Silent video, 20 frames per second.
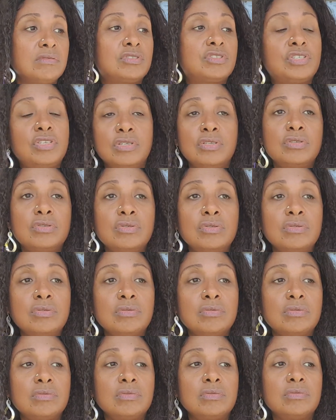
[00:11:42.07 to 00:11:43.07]
to
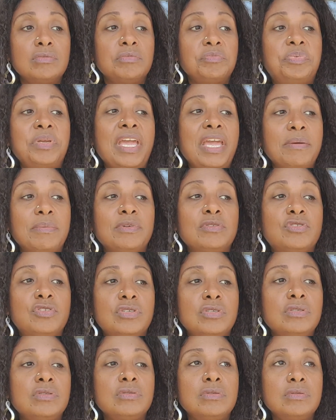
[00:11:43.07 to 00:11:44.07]
be able
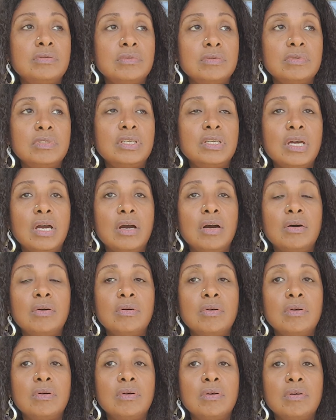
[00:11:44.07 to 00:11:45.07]
to, you
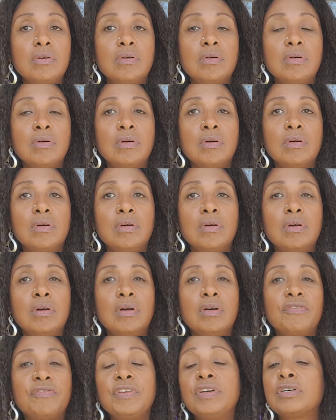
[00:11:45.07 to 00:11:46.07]
know,
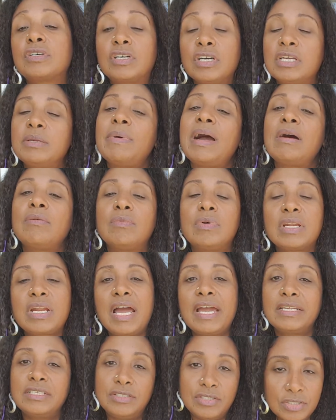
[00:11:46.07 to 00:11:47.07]
feel good about what
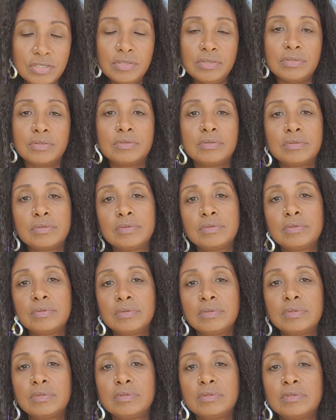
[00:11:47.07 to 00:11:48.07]
I do,
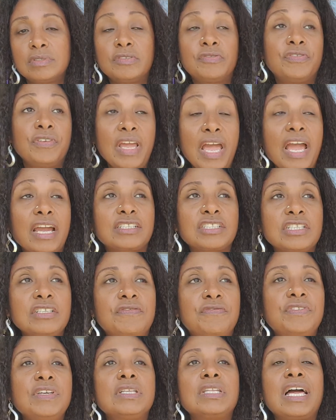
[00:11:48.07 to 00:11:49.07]
to actually
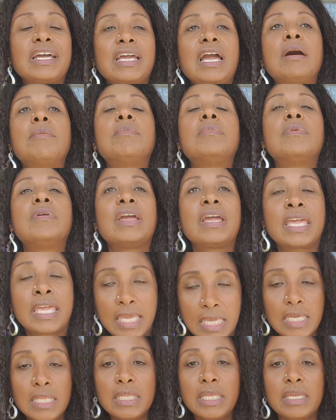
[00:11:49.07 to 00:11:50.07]
feel like I'm
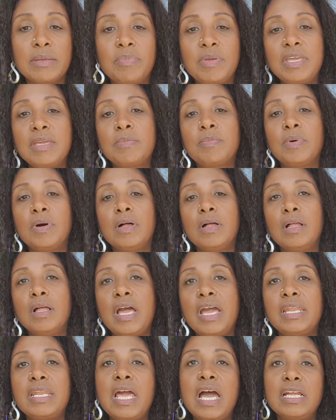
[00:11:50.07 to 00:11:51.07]
healing people
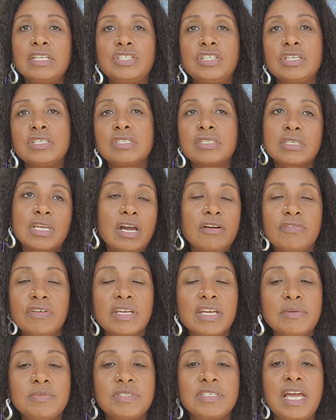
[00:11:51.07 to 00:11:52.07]
and not just
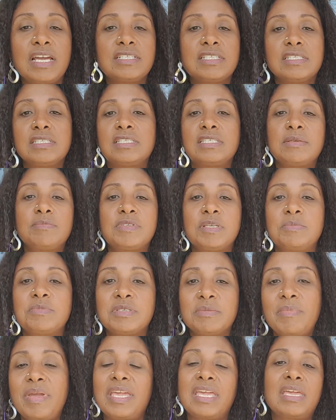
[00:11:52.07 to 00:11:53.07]
covering up signs and symptoms
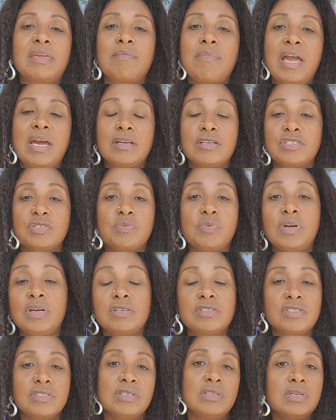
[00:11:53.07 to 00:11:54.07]
and making matters
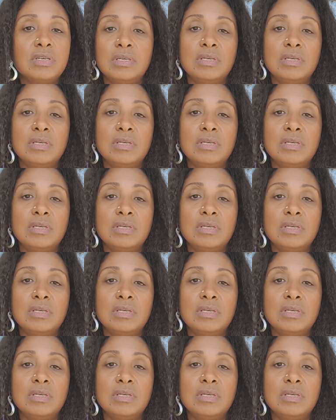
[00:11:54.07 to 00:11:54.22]
worse.